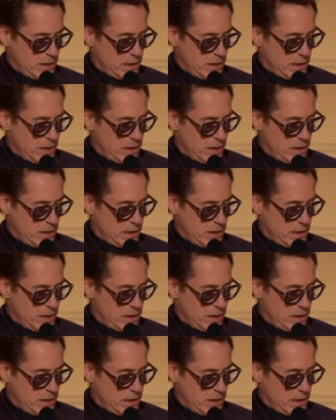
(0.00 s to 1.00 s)

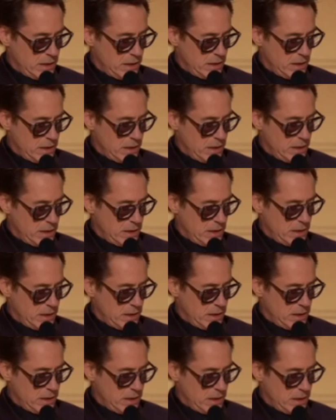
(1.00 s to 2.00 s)

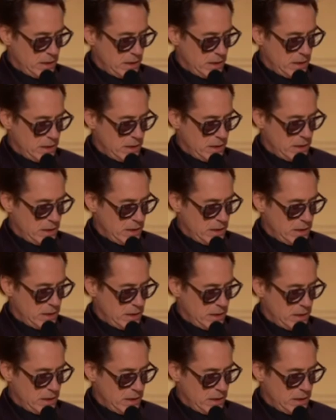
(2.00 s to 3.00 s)

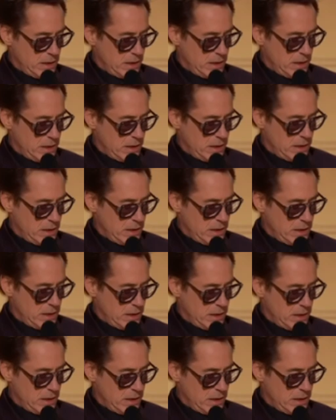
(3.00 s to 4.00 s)

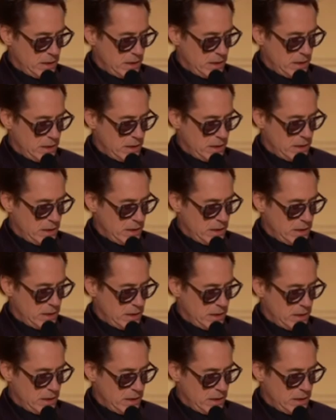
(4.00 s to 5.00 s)

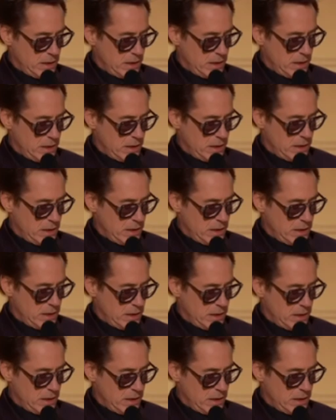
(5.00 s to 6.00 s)

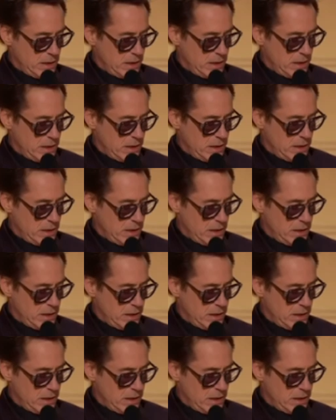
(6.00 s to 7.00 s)

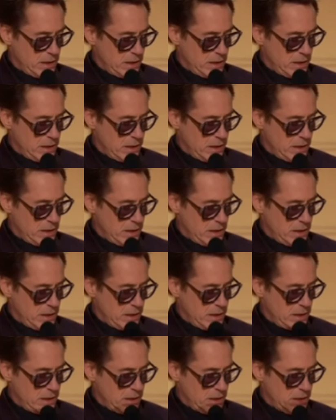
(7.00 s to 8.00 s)
(not speaking)